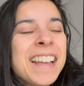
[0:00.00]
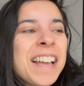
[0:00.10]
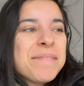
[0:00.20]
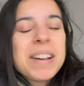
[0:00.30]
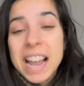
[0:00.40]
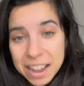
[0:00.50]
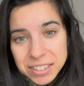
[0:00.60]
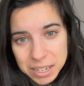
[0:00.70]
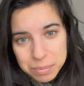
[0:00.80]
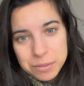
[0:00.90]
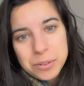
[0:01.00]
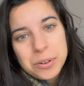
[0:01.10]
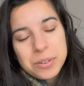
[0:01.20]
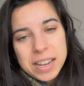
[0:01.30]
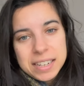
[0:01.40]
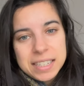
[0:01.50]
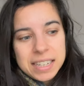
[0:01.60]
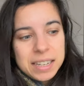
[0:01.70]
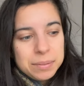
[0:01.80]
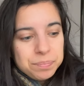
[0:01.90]
But I have done it before,
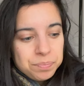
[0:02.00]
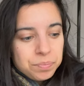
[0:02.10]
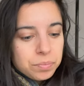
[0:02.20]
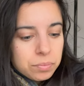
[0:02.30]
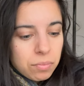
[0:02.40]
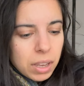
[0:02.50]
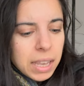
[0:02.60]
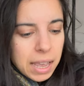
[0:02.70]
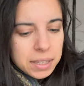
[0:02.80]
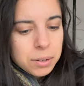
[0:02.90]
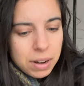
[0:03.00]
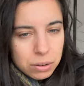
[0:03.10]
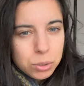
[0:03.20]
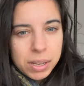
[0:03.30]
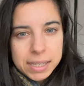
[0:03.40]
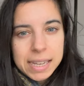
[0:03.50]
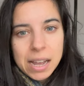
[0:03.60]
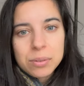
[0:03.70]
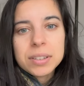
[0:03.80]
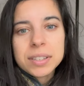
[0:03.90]
and yeah, it's around 20
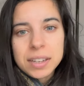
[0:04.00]
hours that